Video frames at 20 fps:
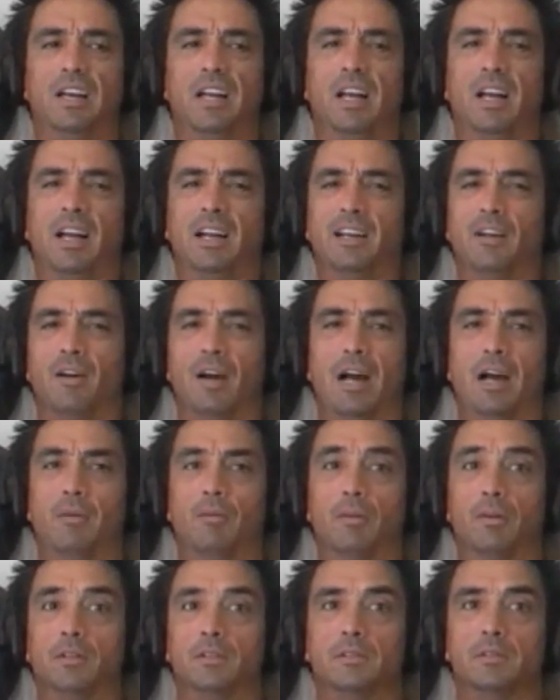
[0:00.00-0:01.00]
Now I know I
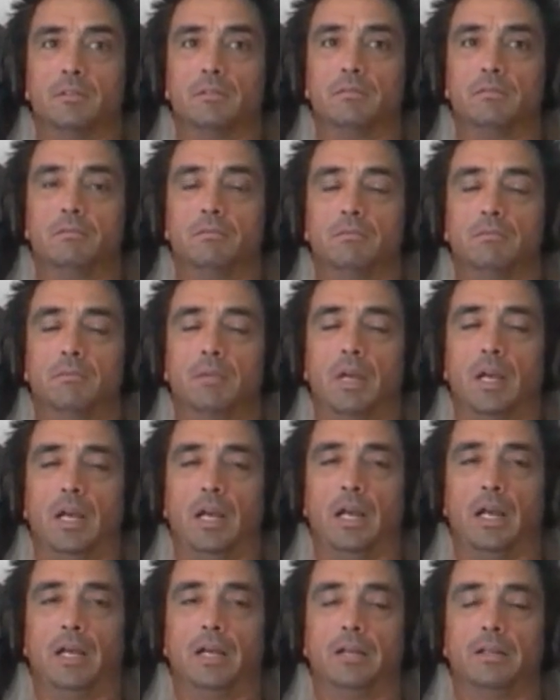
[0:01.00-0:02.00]
would
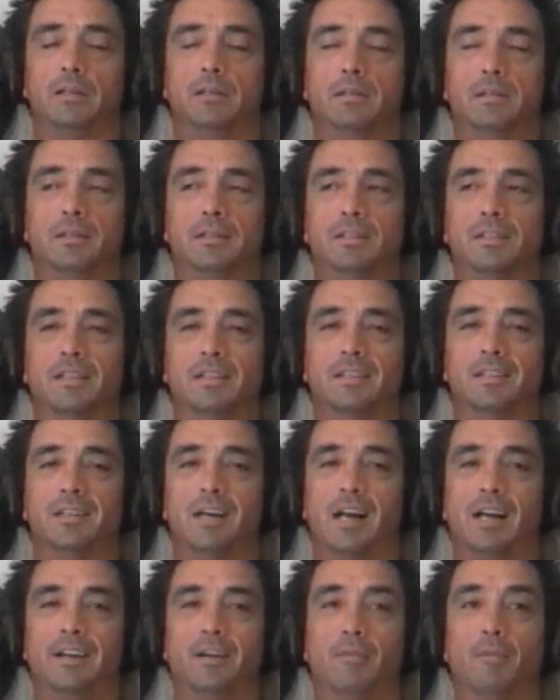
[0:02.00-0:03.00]
and
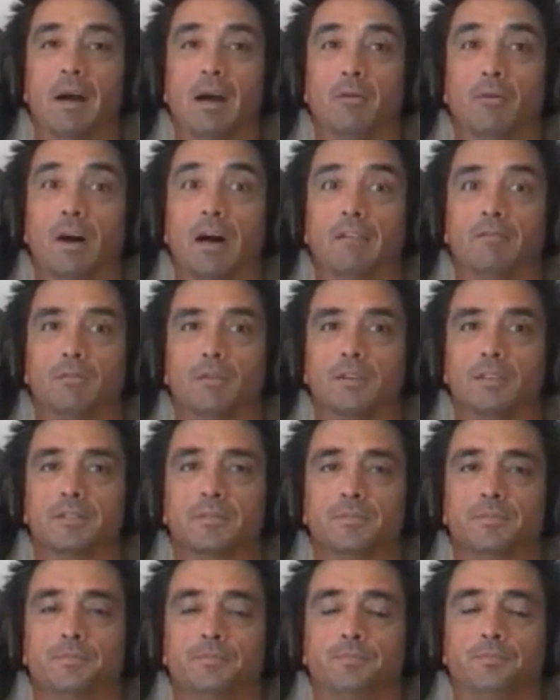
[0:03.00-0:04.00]
I know my wife would.
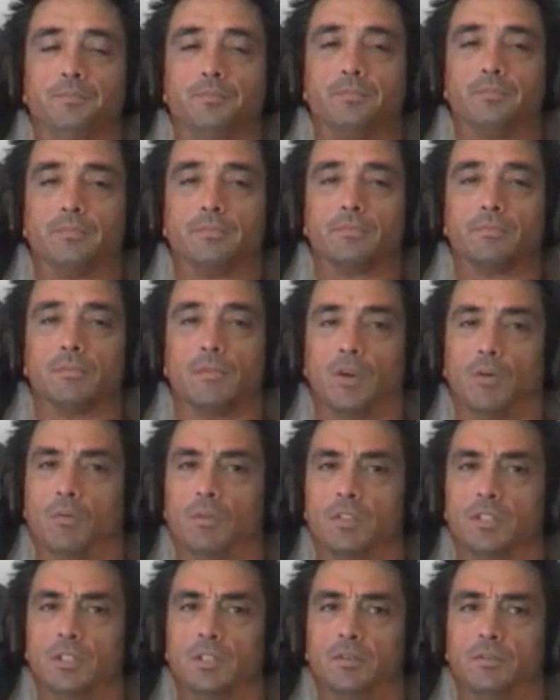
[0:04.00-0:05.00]
But
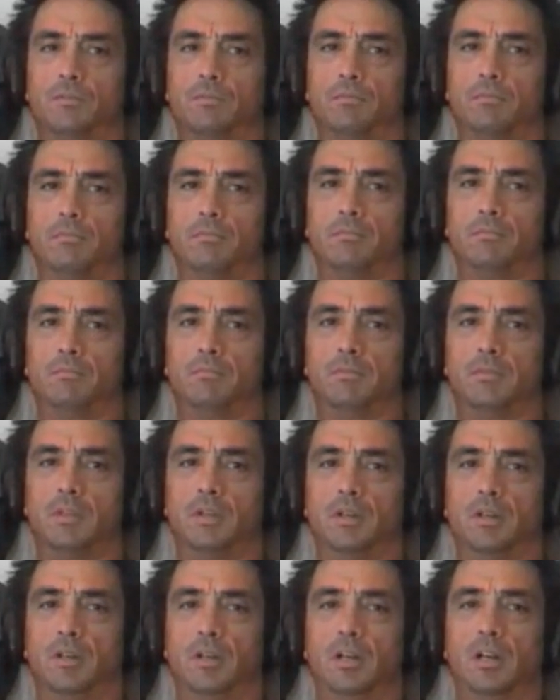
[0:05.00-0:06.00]
would you?
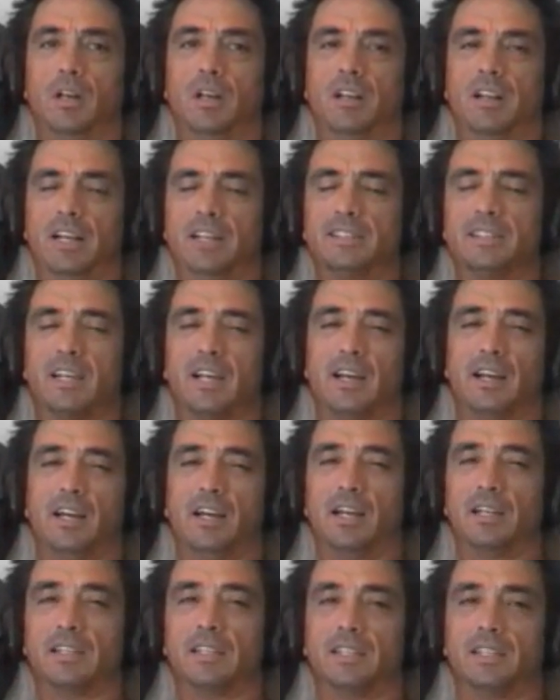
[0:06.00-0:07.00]
that's kind of
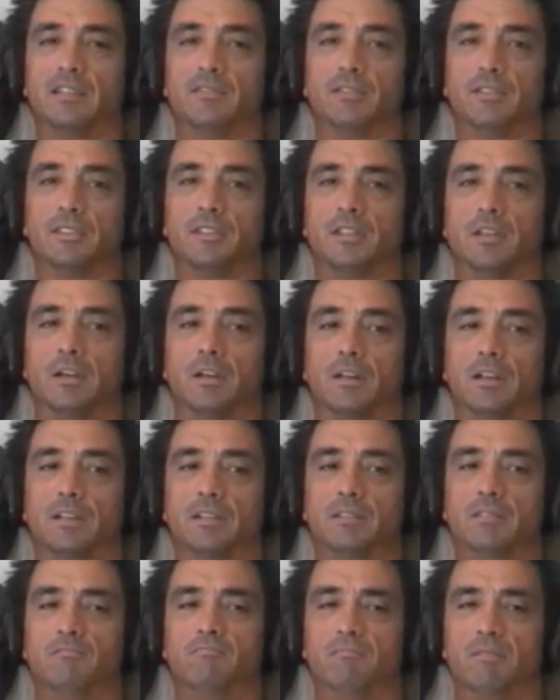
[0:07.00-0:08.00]
like the difference on
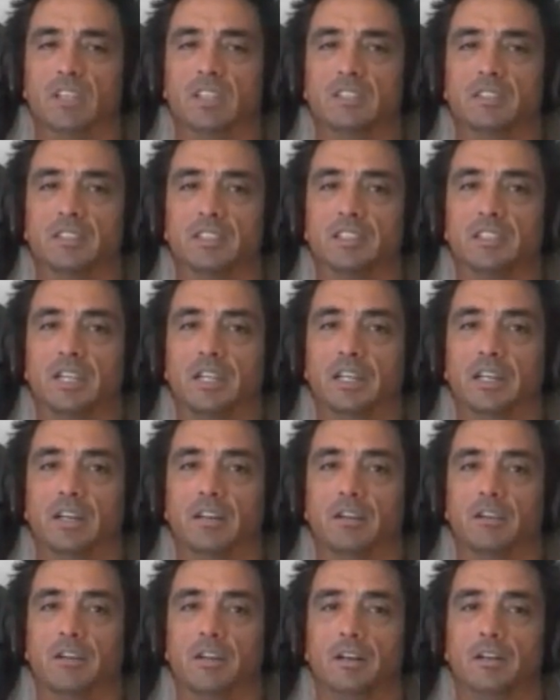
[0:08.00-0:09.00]
is it cheating
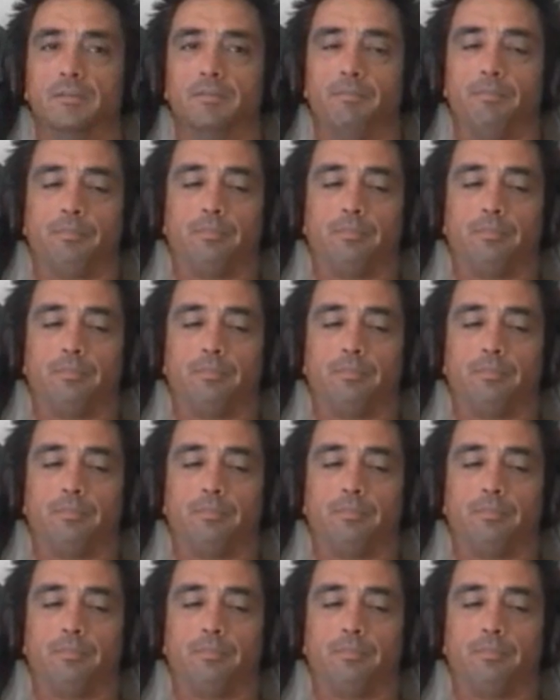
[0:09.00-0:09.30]
or not.